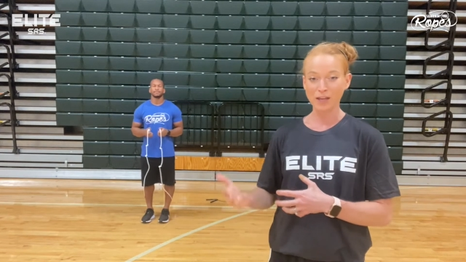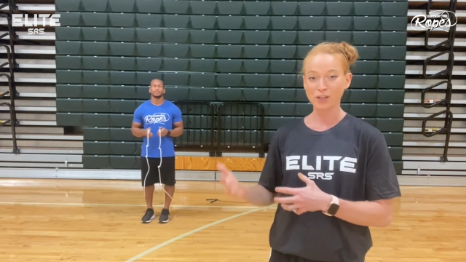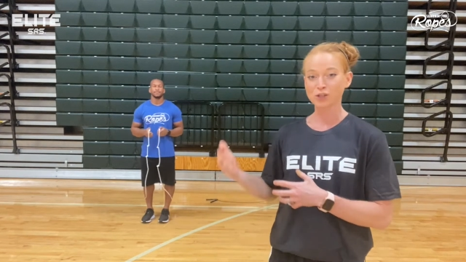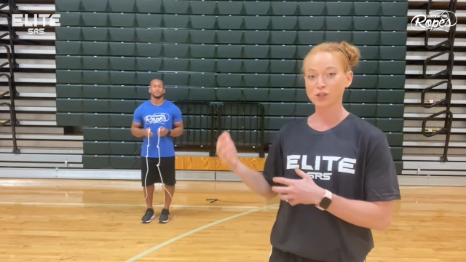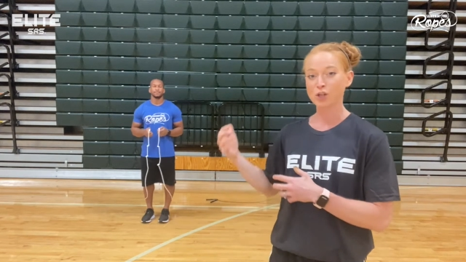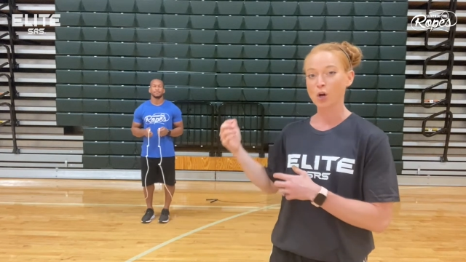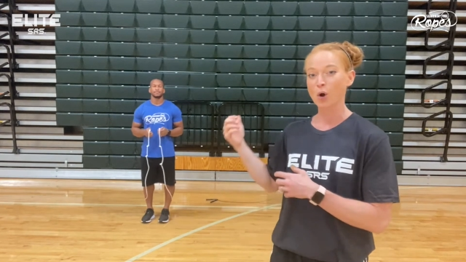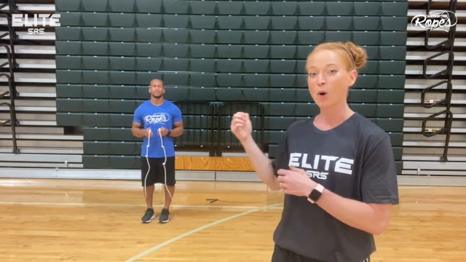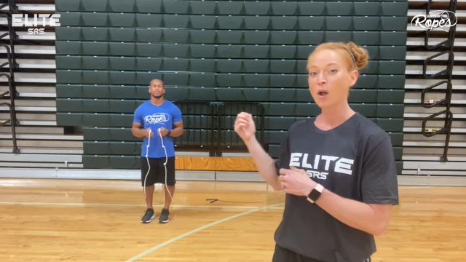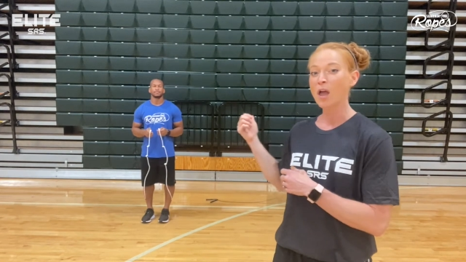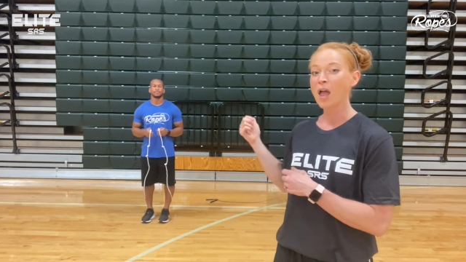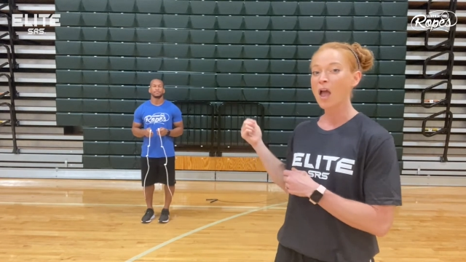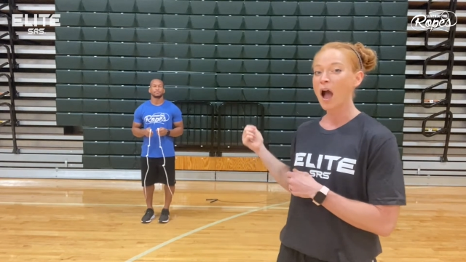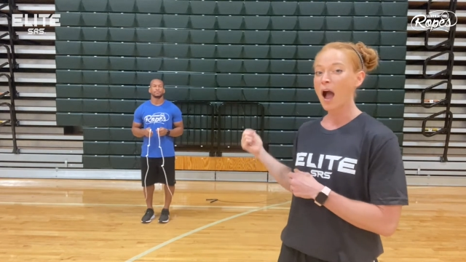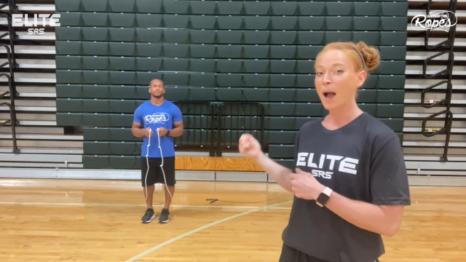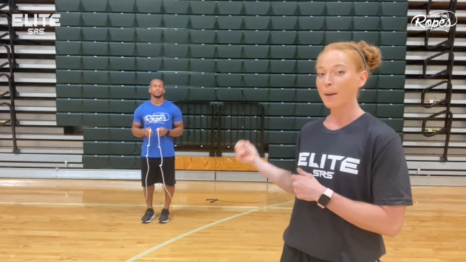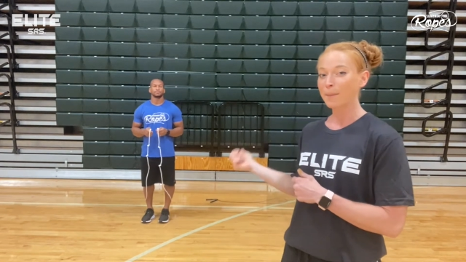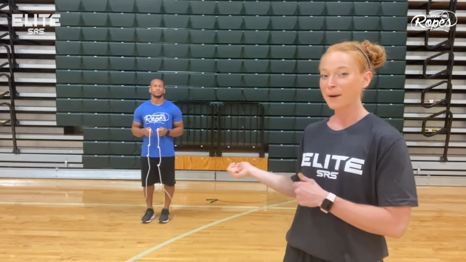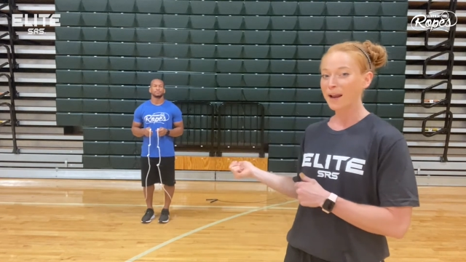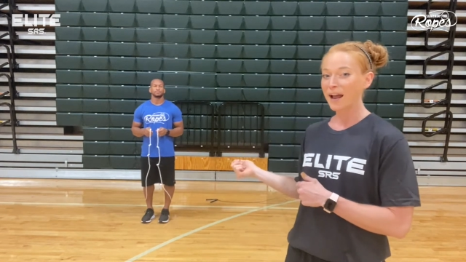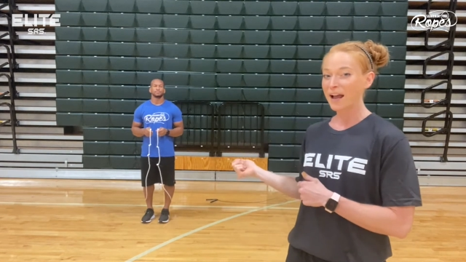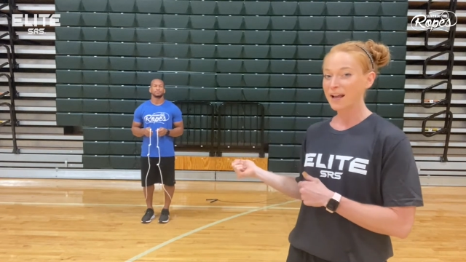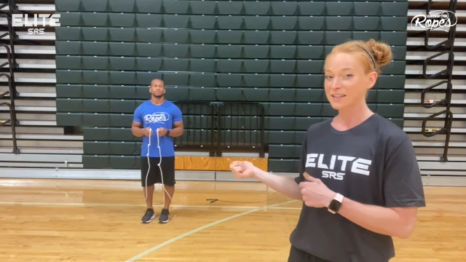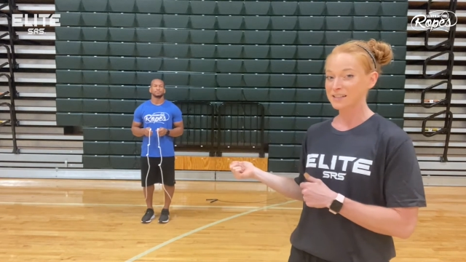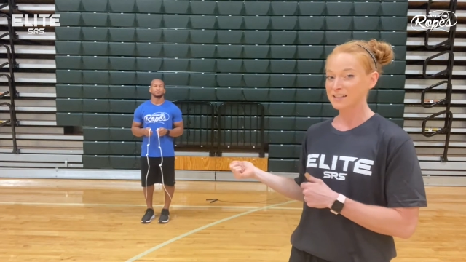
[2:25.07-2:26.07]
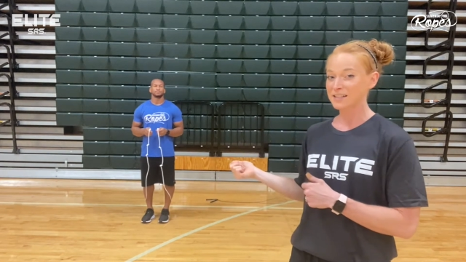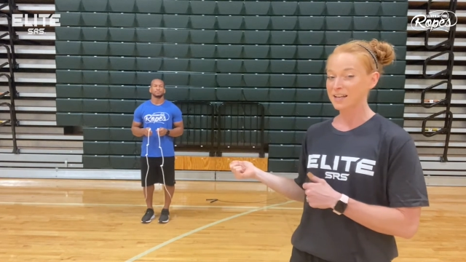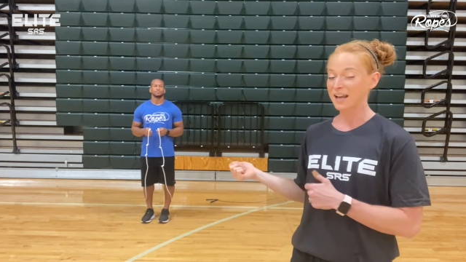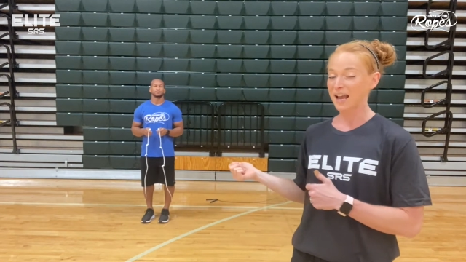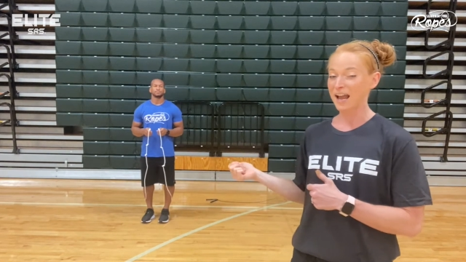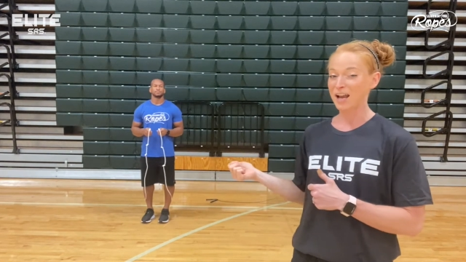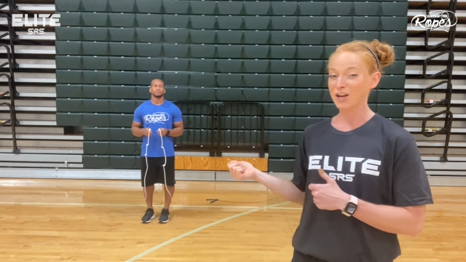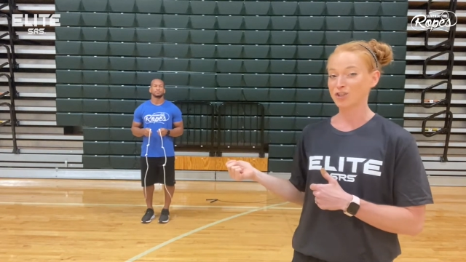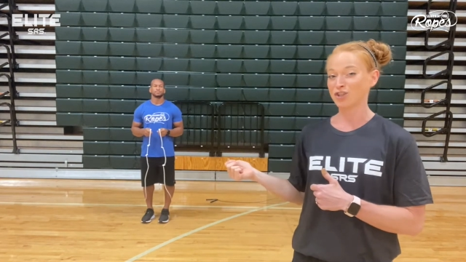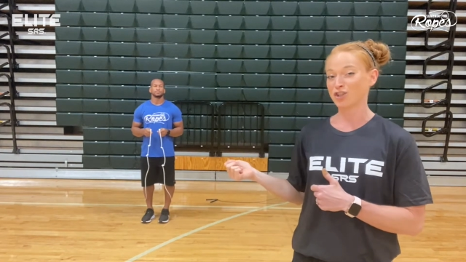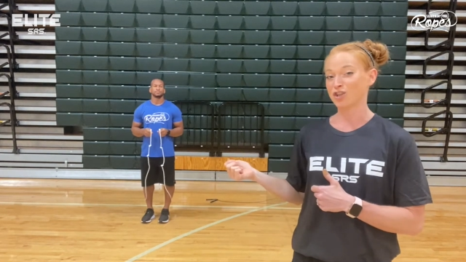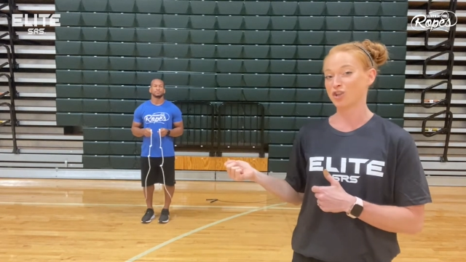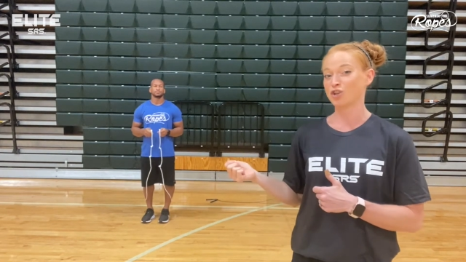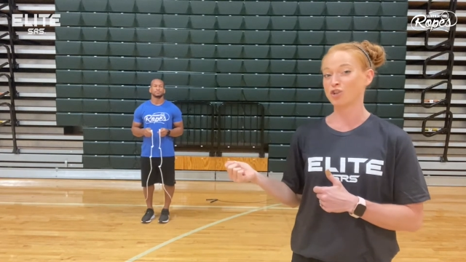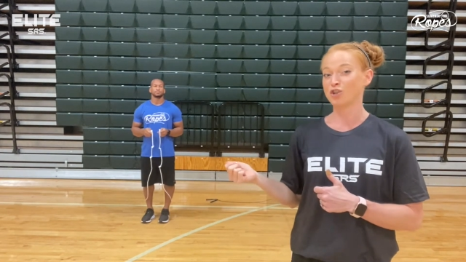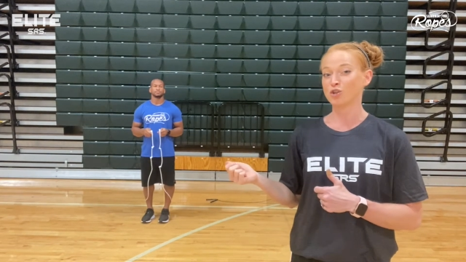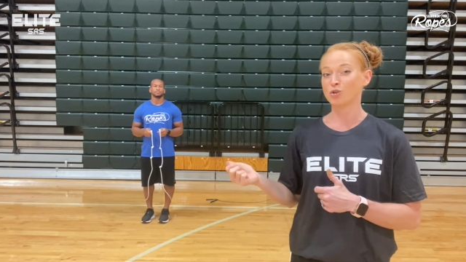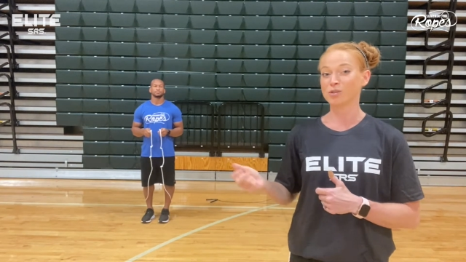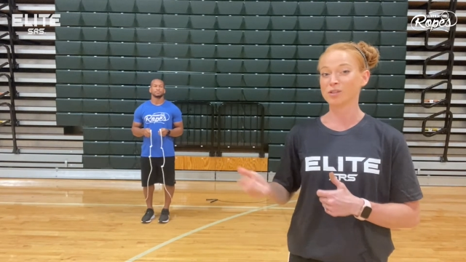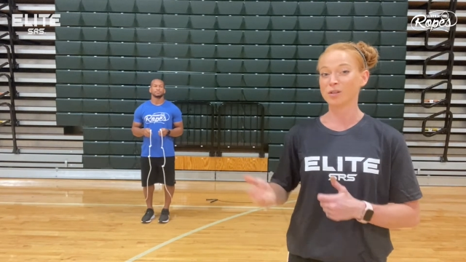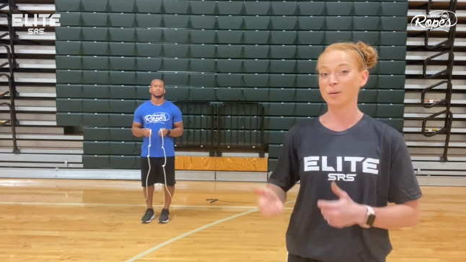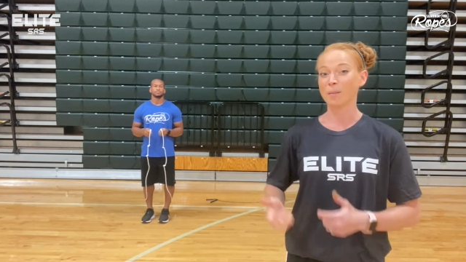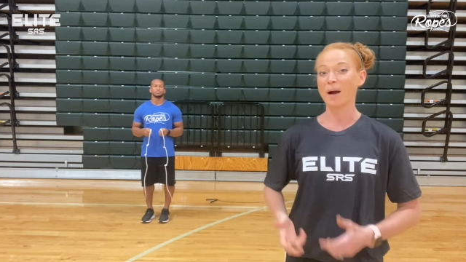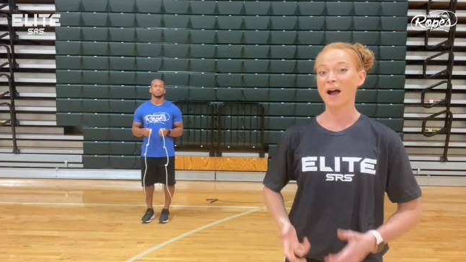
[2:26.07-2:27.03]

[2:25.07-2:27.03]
So I'm gonna ask Nick actually to do some